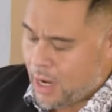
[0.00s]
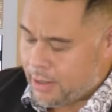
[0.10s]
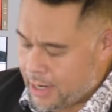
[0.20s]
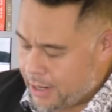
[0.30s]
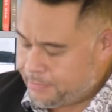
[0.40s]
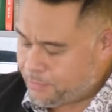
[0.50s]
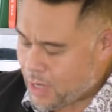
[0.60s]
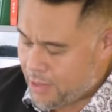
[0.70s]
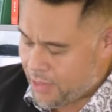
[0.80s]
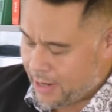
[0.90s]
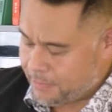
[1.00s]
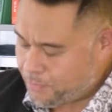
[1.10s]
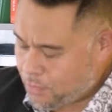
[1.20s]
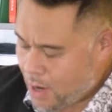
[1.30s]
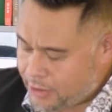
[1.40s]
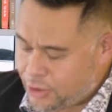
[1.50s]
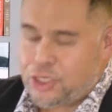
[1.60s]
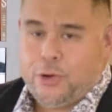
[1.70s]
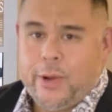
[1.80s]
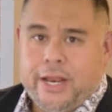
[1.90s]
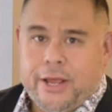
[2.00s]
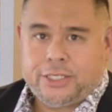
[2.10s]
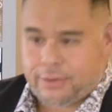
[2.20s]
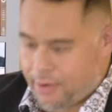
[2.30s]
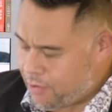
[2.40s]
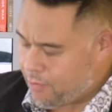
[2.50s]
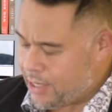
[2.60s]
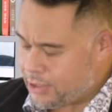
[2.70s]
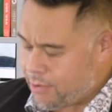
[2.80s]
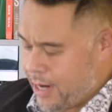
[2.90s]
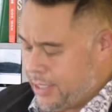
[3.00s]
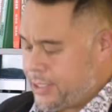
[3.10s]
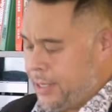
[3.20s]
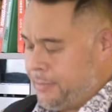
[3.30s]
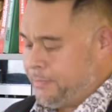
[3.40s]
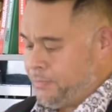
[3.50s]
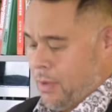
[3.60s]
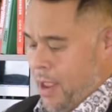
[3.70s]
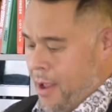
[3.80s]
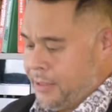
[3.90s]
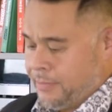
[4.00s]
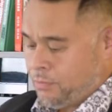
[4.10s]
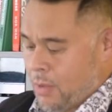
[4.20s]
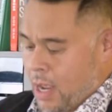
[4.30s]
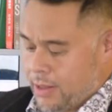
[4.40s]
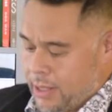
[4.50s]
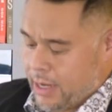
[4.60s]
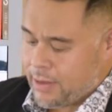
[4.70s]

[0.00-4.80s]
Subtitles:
you know, that chewiness of the rice grains. There,